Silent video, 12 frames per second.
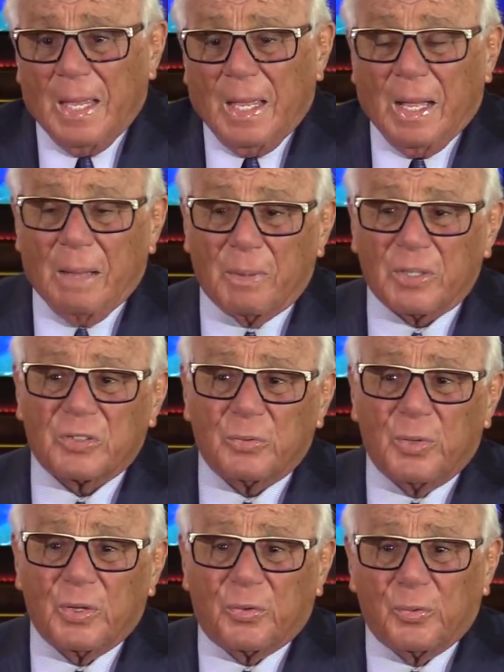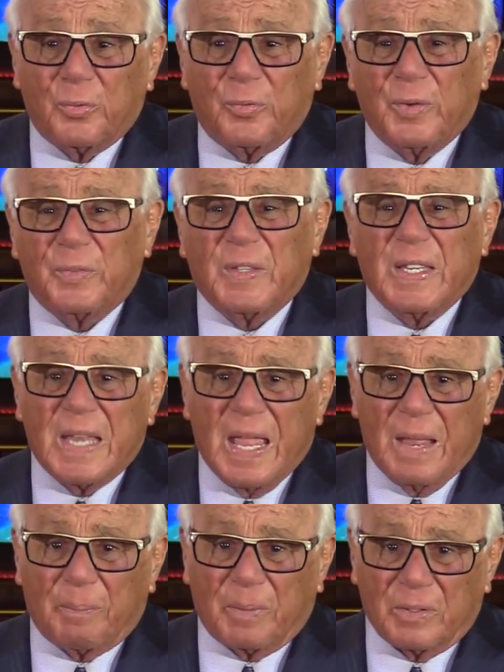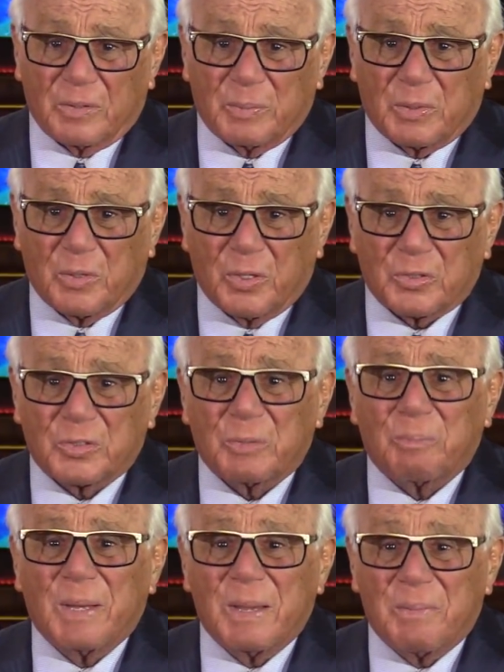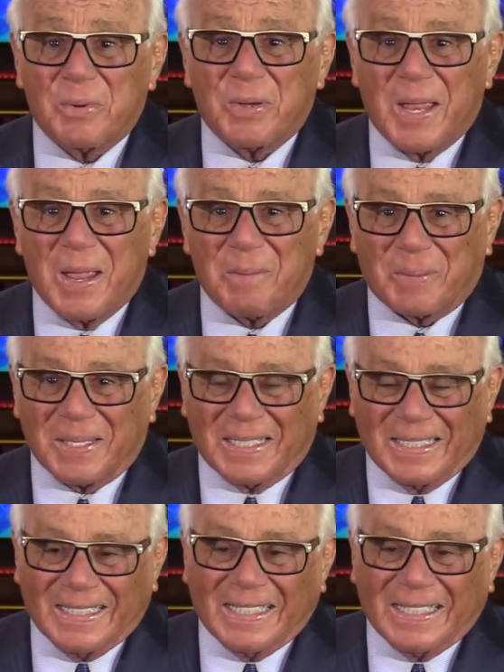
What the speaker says: I must have went through 50 napkins because it's a paper napkin.